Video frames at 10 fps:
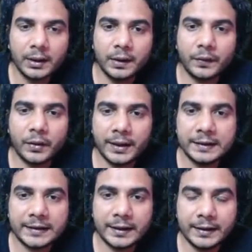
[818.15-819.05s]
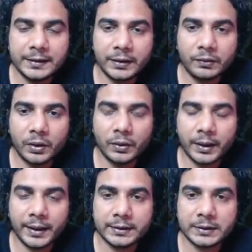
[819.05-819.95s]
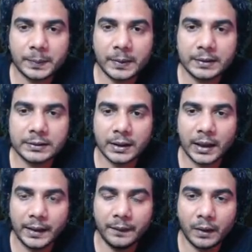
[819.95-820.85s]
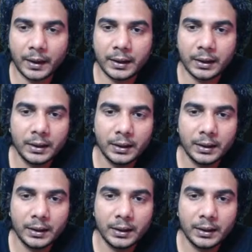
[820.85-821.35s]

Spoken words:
If you take z is equal to x plus iy,